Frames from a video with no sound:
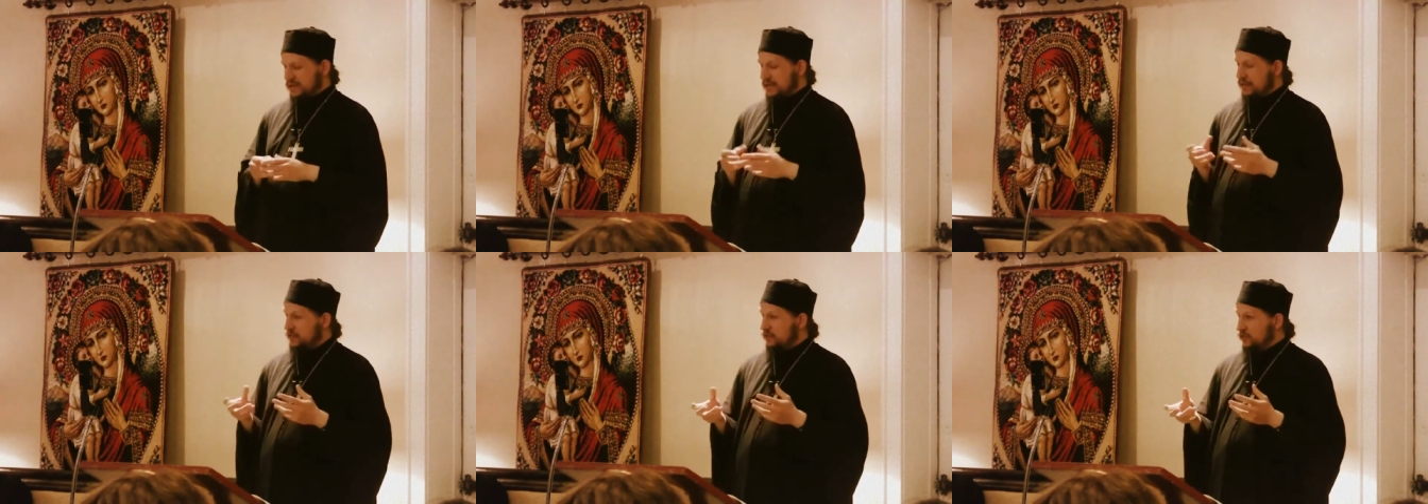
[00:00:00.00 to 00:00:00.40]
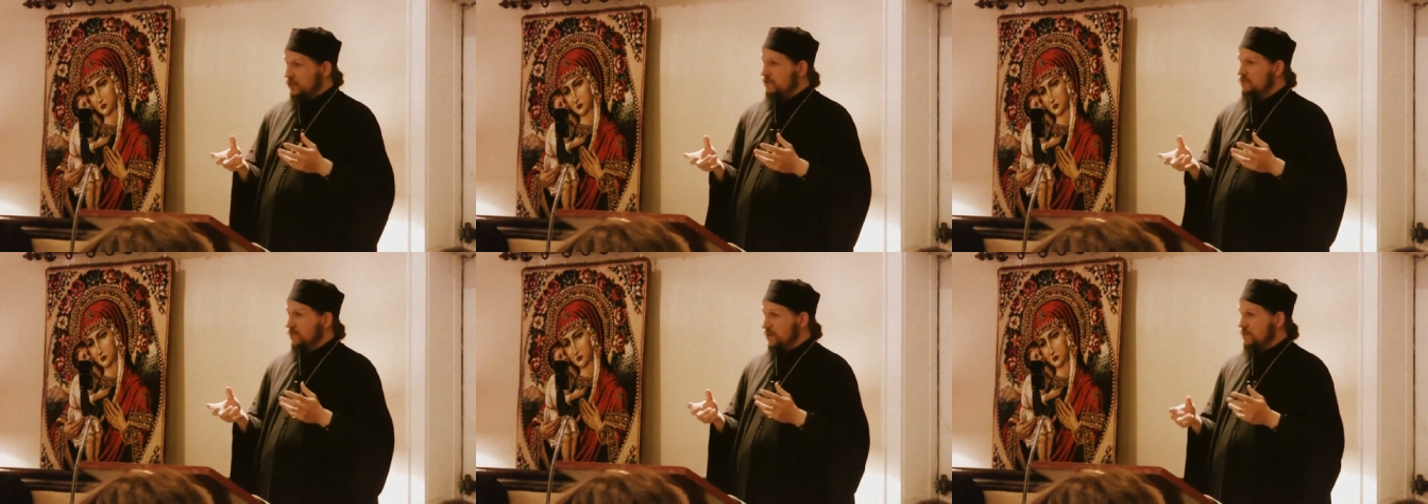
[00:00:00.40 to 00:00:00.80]
And he
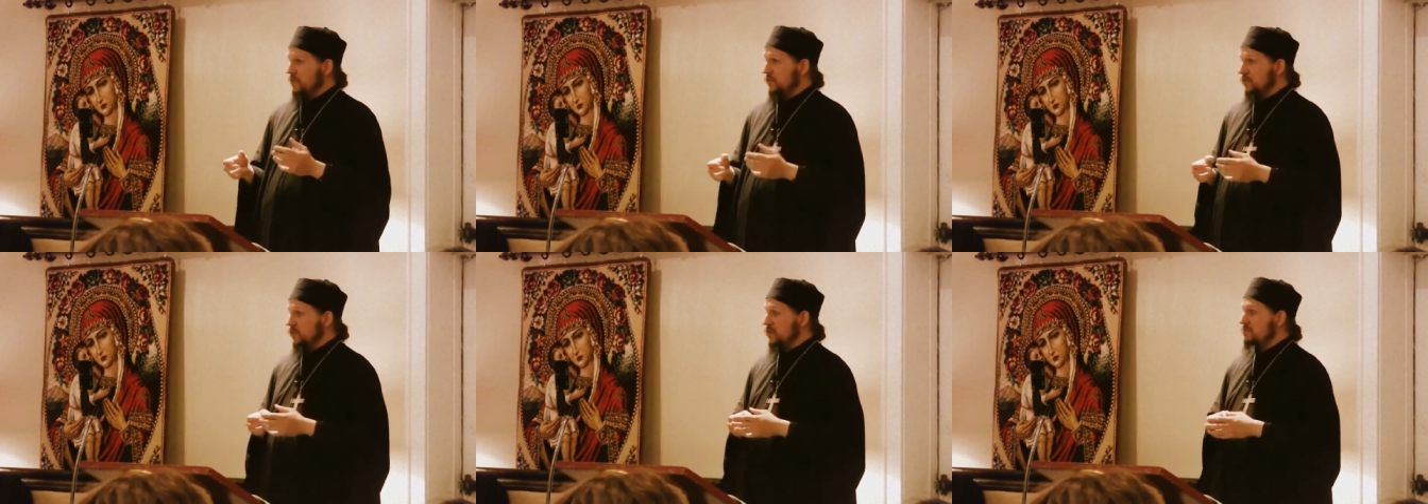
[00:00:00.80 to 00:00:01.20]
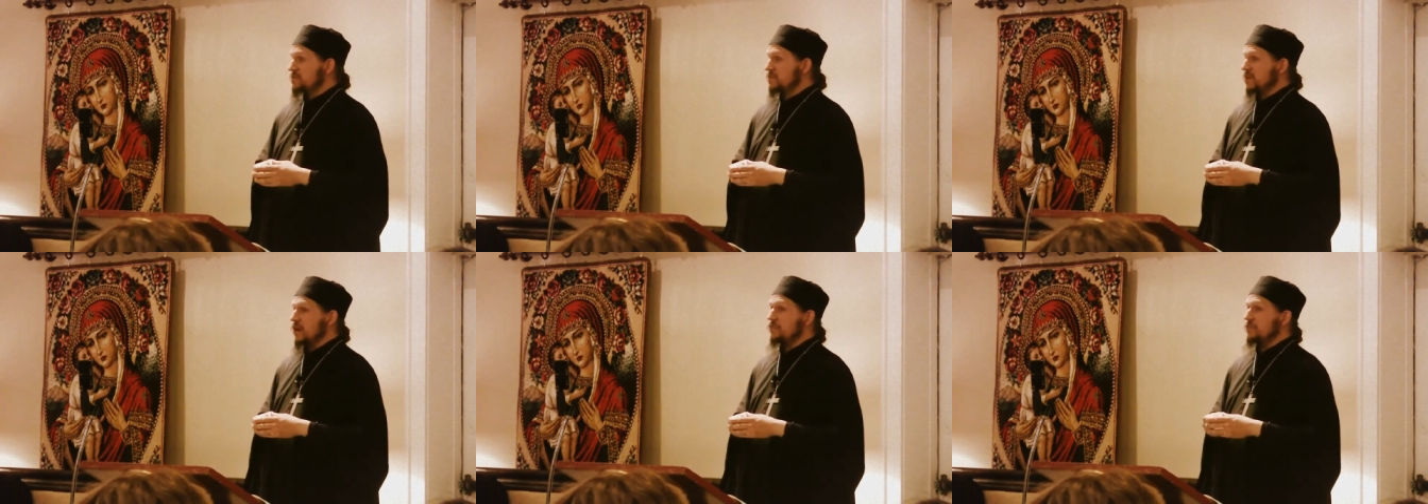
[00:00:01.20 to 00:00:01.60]
learned from the Lord
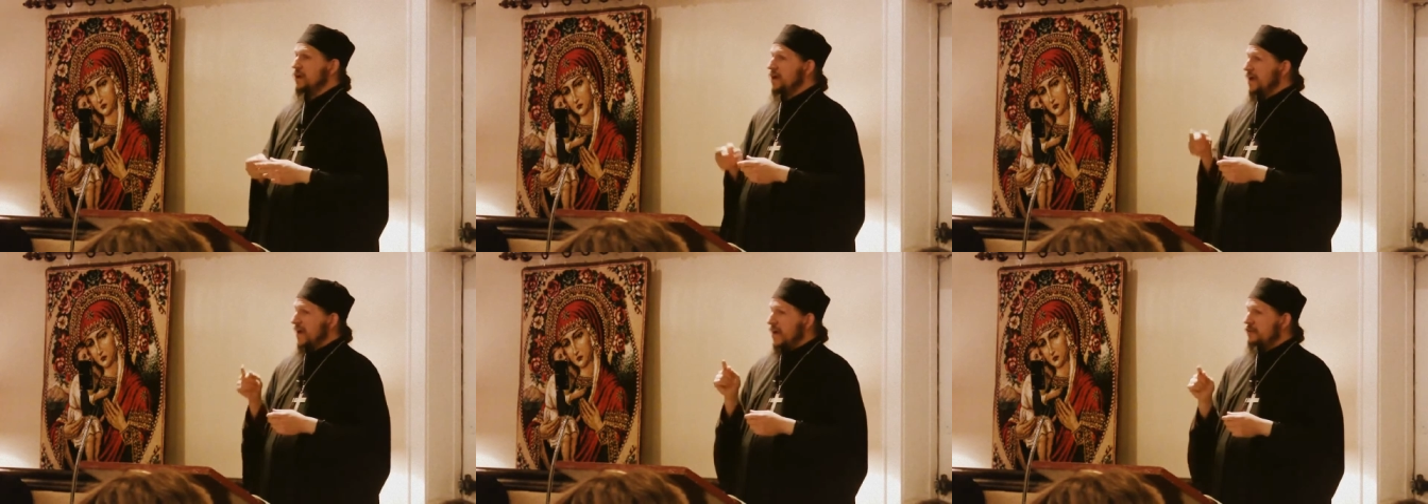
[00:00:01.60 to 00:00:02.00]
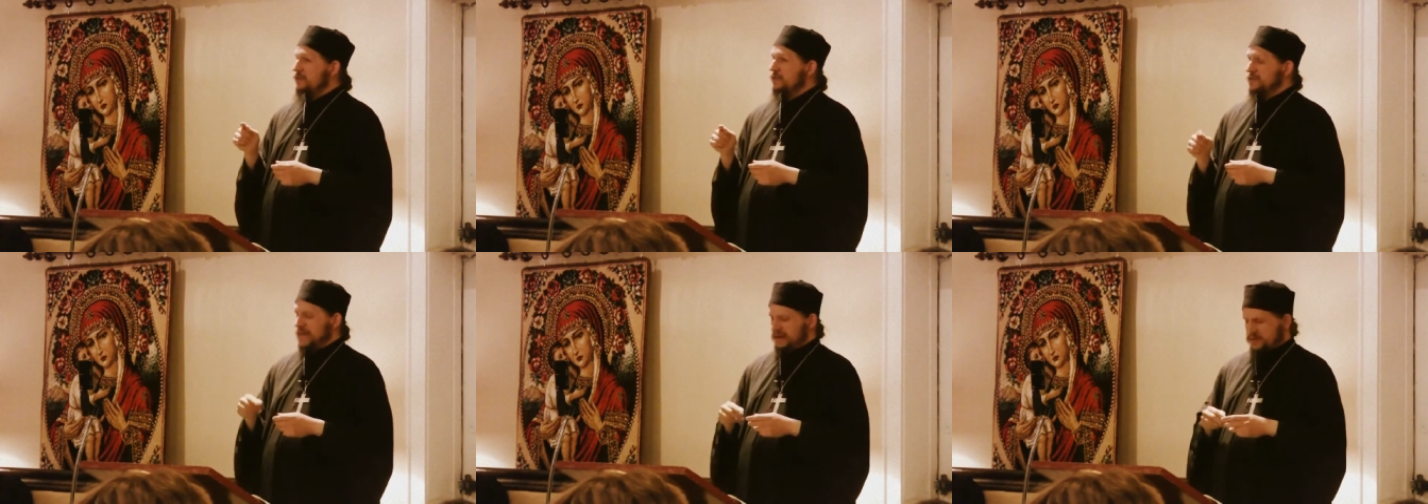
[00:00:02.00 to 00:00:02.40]
himself how
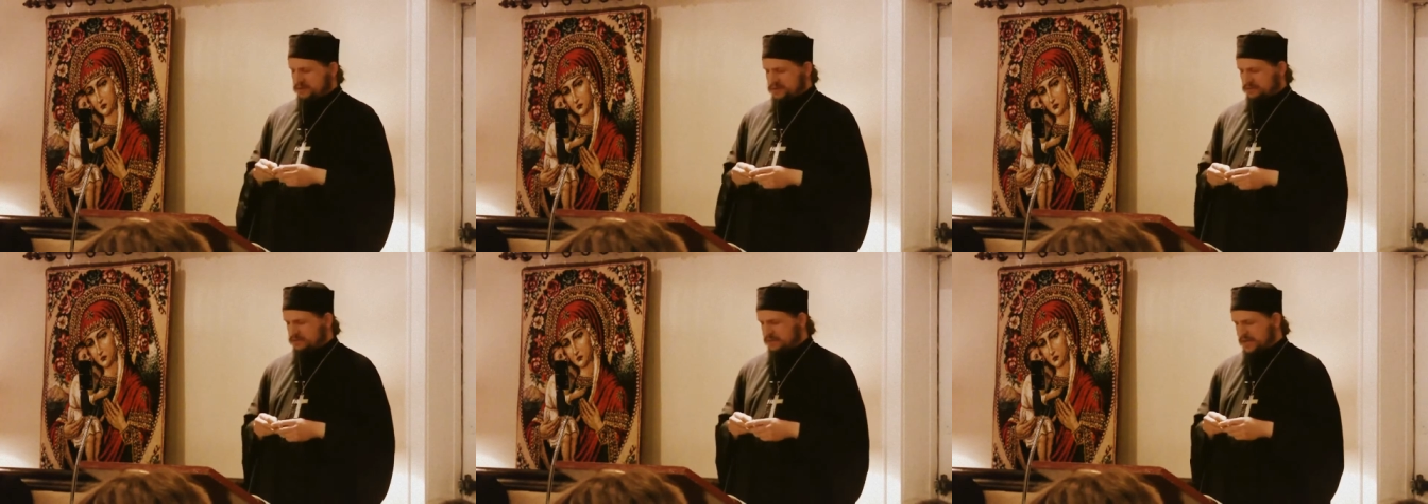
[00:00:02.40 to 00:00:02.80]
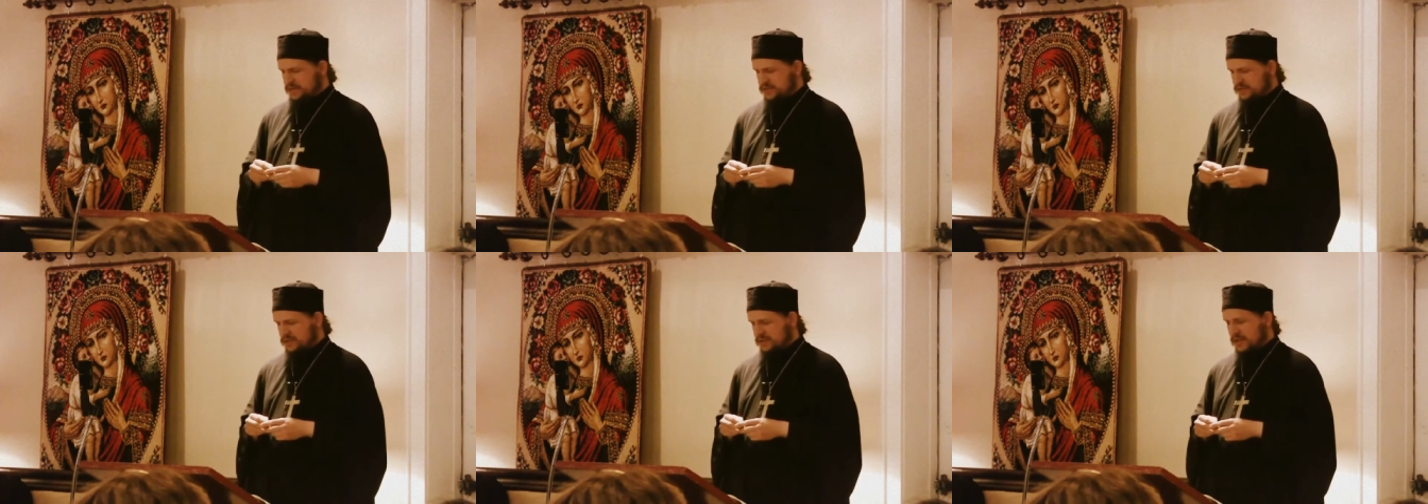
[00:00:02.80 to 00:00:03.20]
to encounter
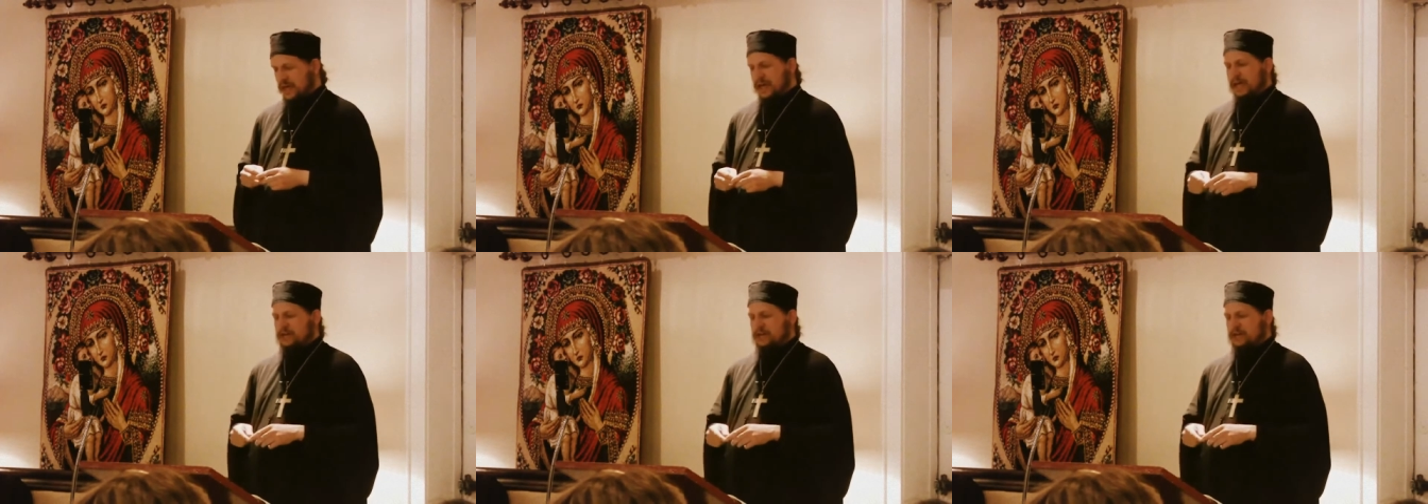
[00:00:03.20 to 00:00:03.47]
temptations.